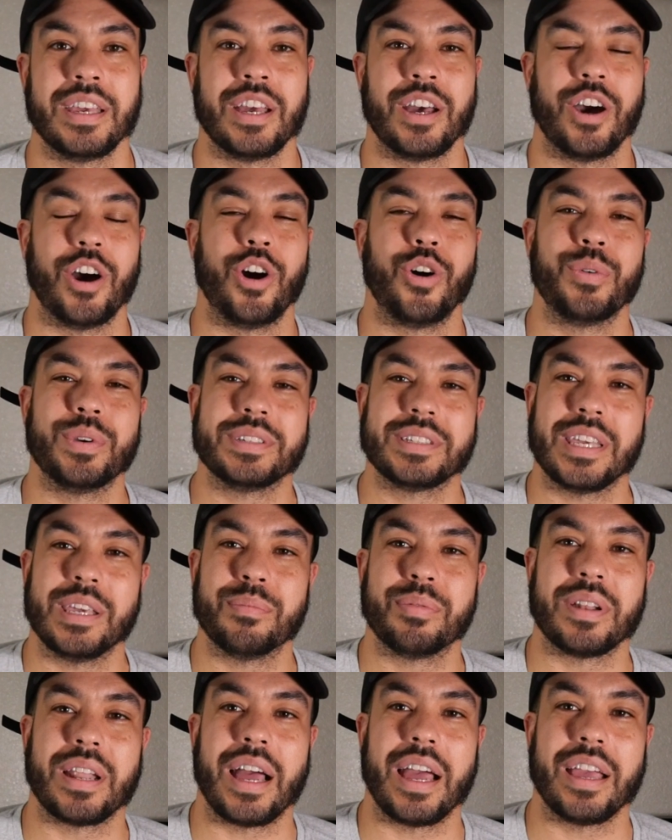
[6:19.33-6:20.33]
always
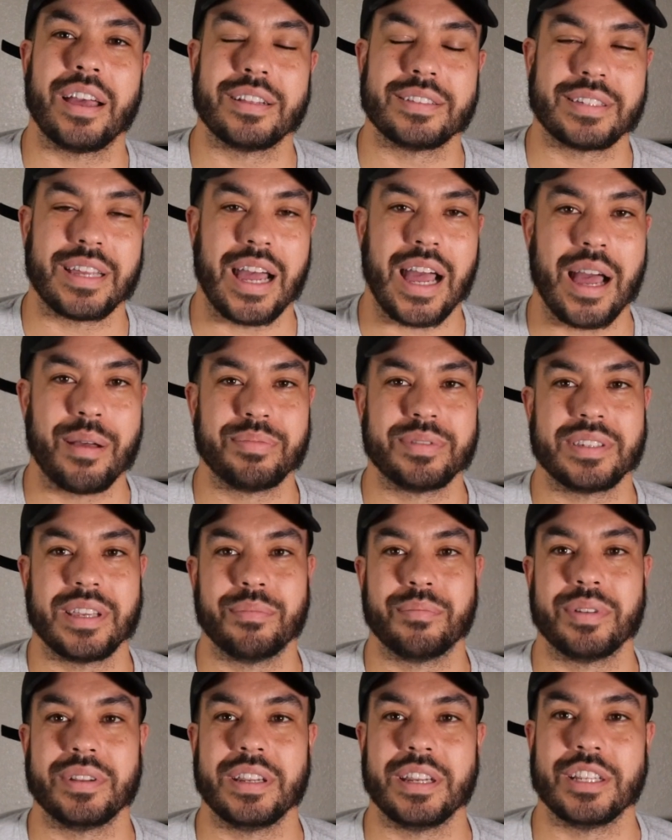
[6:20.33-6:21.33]
keep an eye on Topps
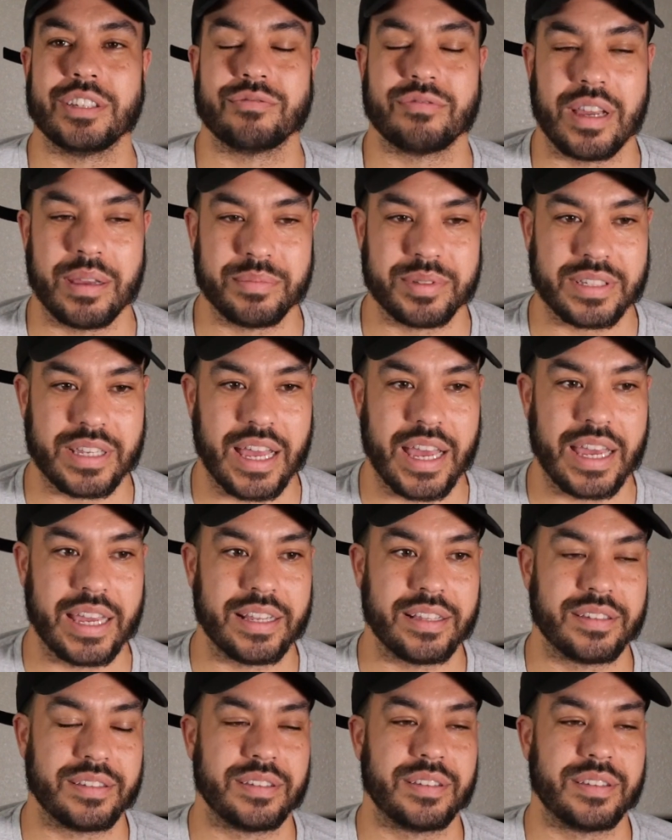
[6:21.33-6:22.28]
and Panini's website.